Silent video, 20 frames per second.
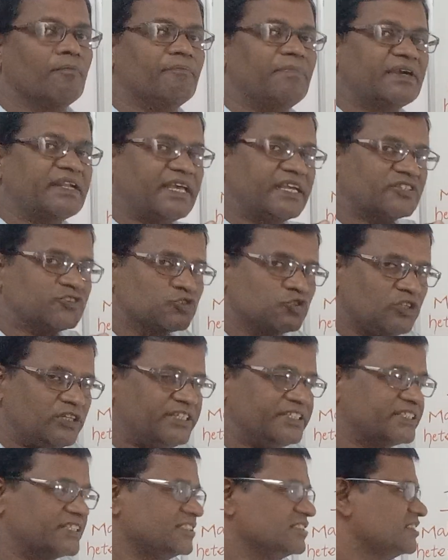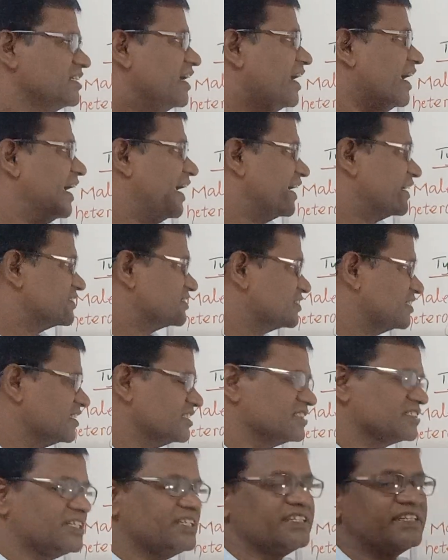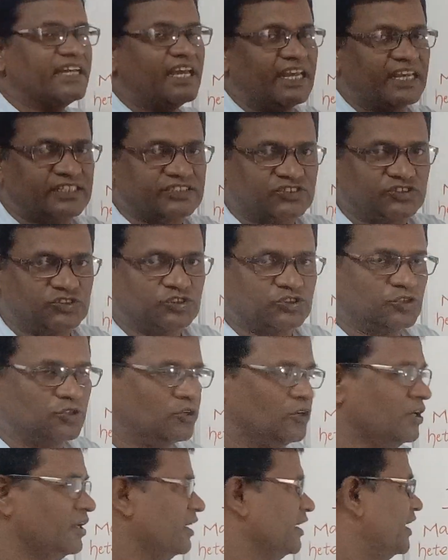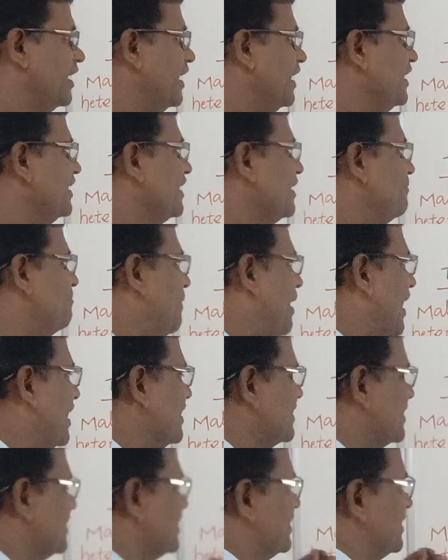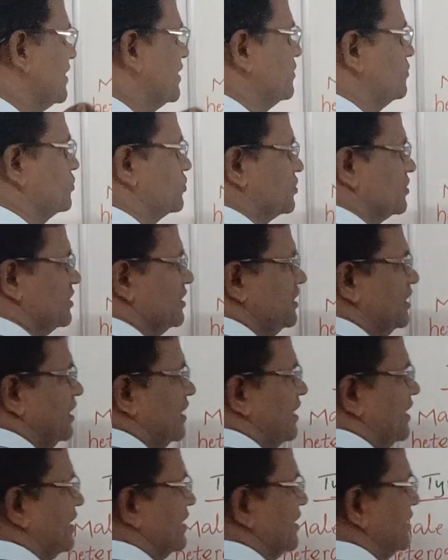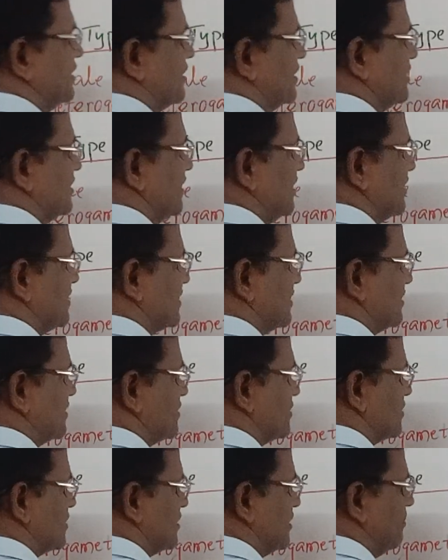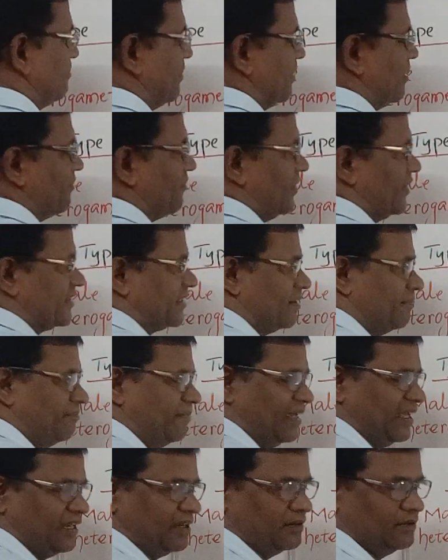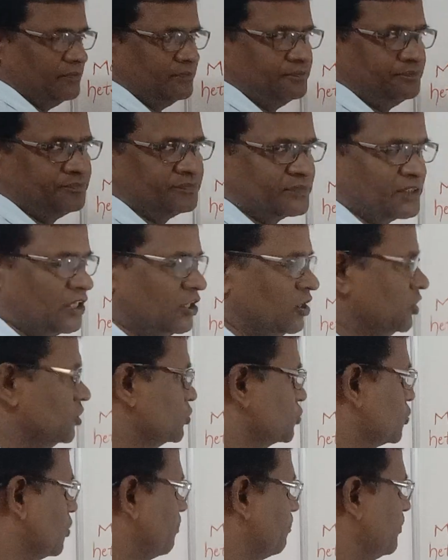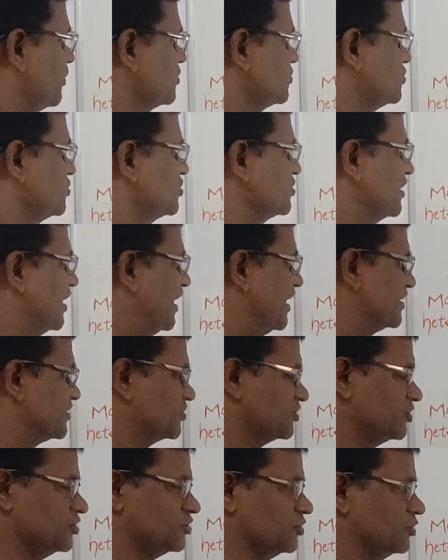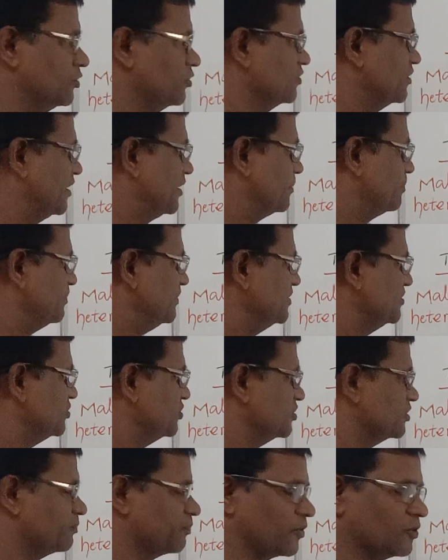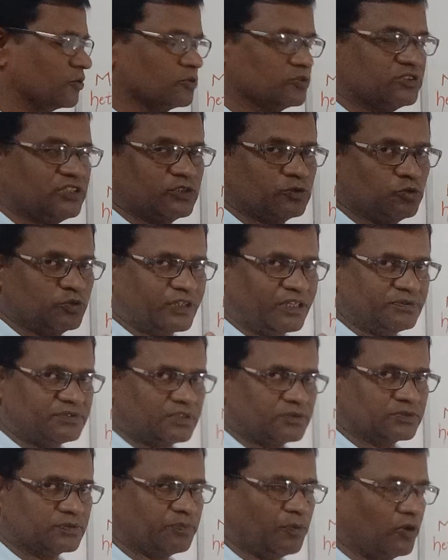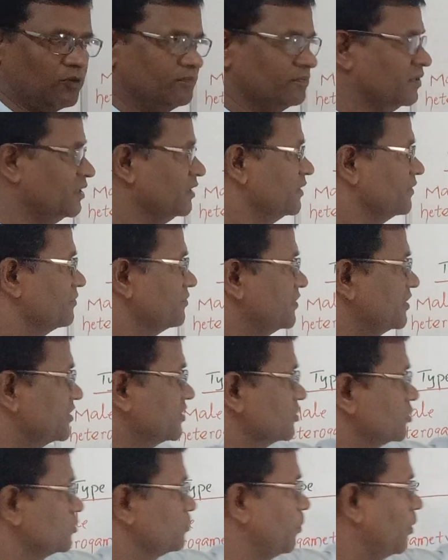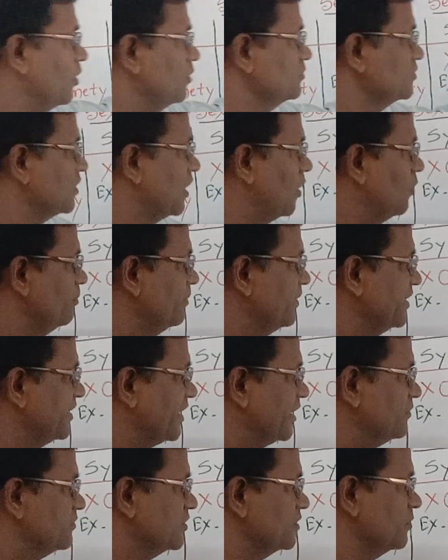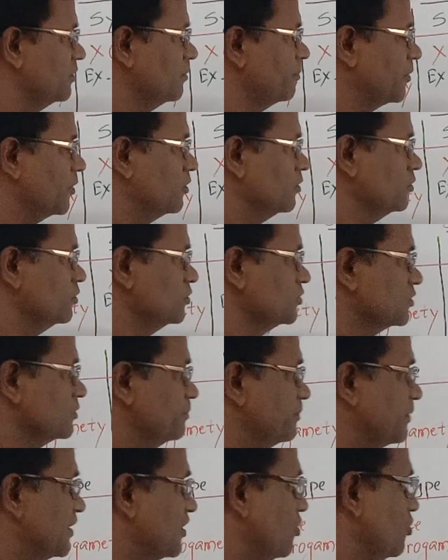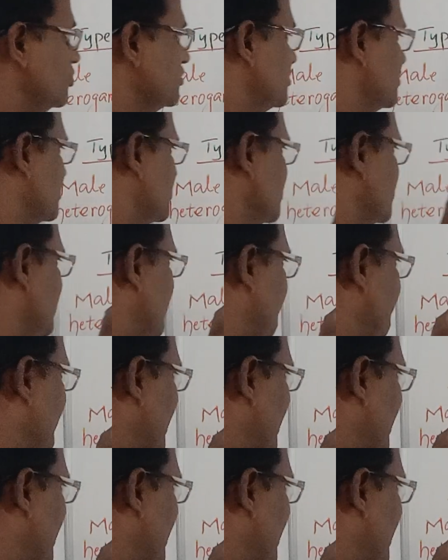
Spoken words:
but actually it is a XX and X0. And I marked here, you see, it is a symbol for the male. Suppose this X0, that means it produces the two types of sperm. That sperms, how many types it will produce? Because it is a